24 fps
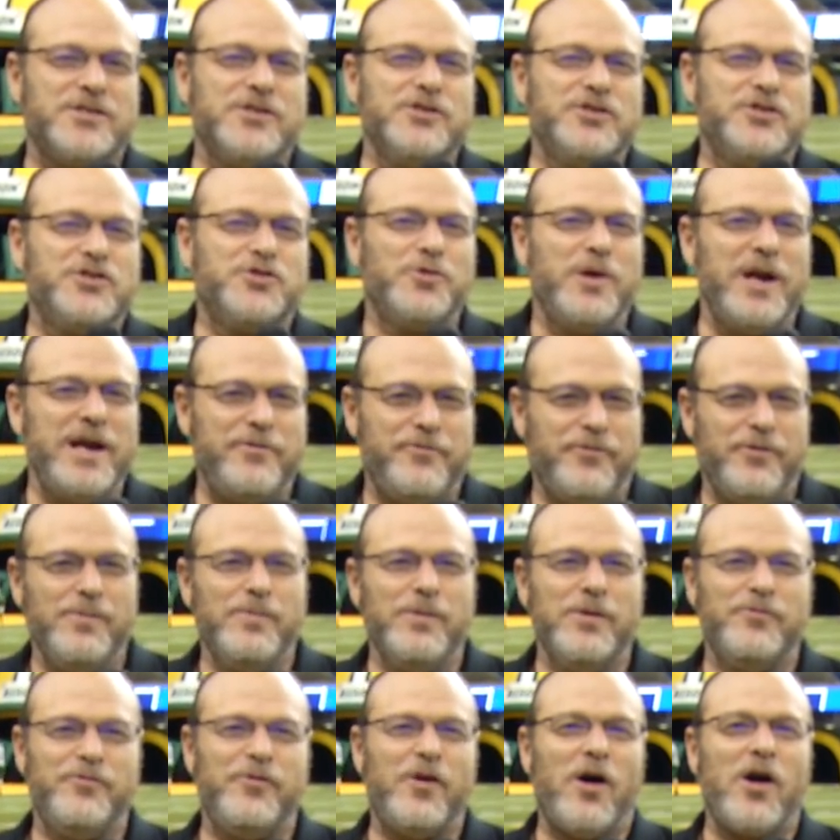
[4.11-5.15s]
the street
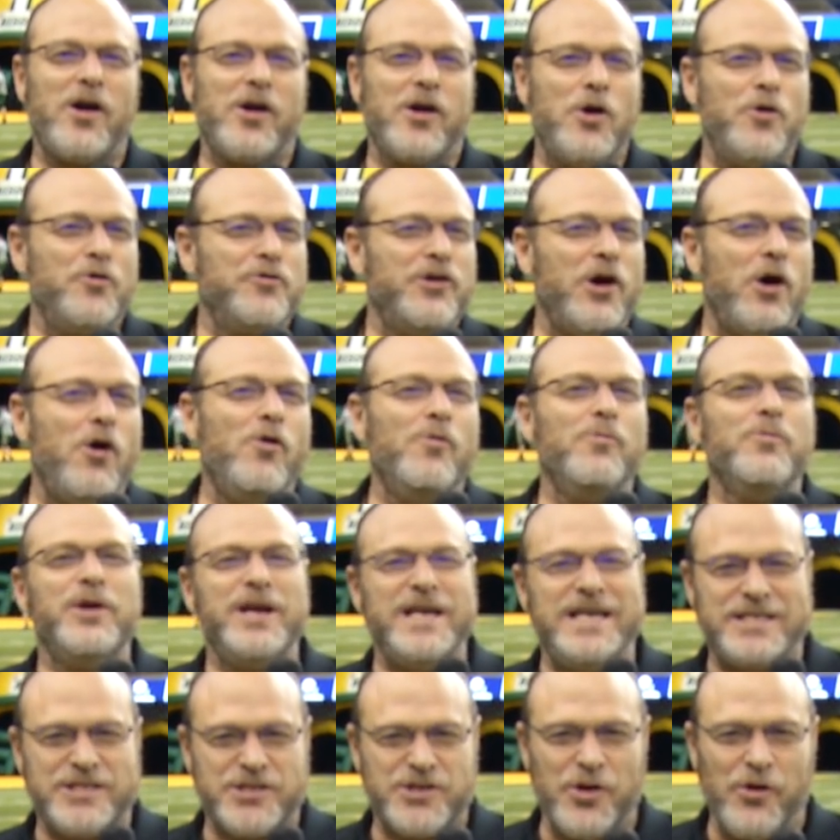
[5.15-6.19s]
from the Fargodome
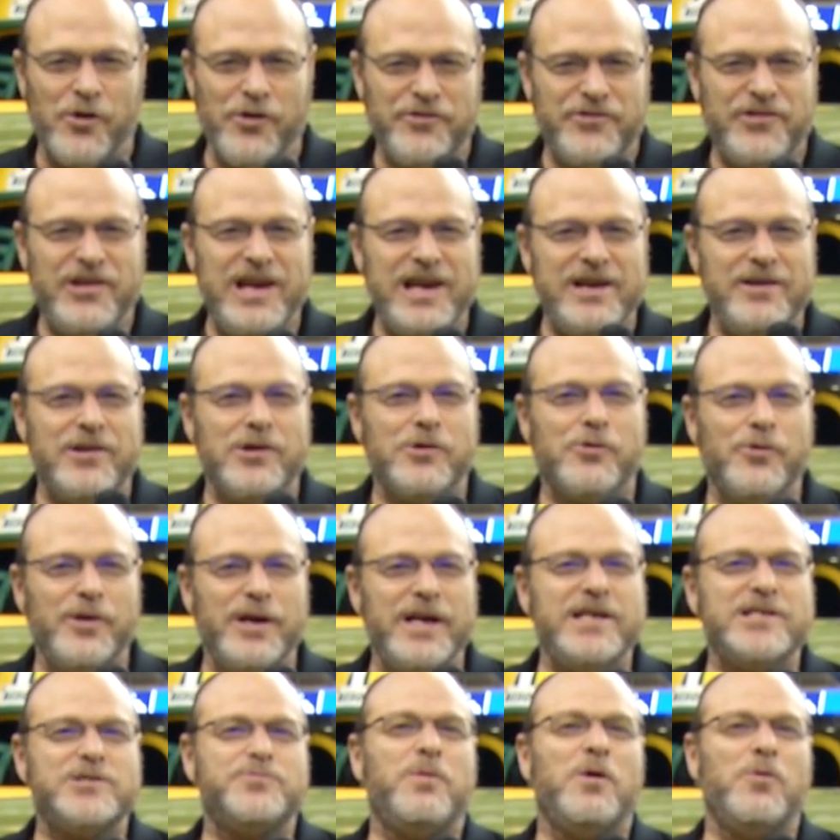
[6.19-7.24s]
reads 13 degrees,